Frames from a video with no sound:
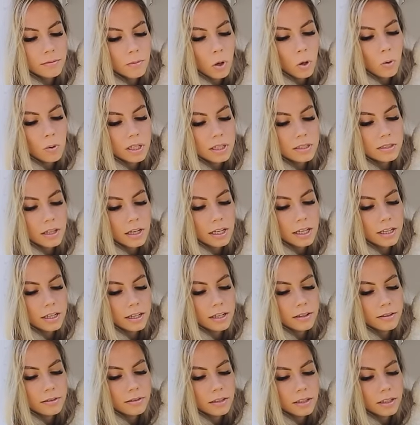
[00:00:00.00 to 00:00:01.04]
Oh, he's looking
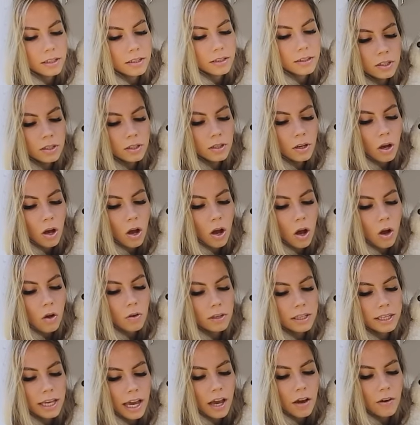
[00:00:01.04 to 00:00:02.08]
at it.
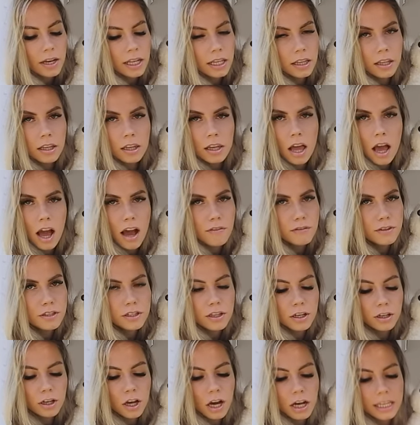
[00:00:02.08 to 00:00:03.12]
Oh, Gary loves
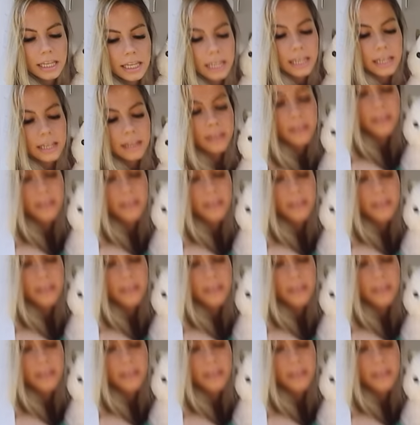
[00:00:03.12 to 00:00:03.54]
the cookie.